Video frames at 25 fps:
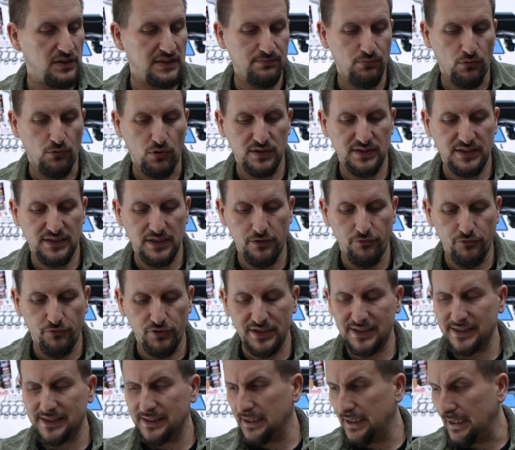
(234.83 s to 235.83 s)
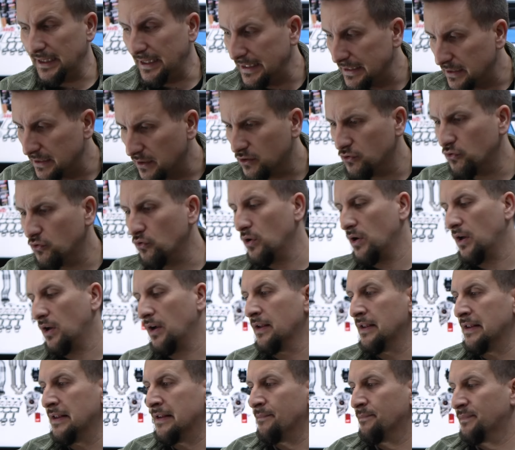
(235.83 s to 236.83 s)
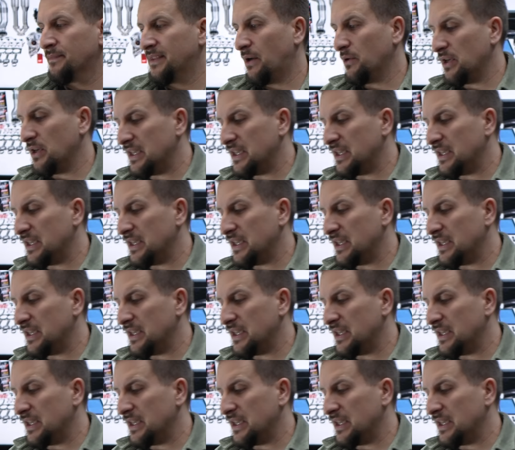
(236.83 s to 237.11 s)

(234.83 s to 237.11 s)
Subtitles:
Sport Series intercooler. Now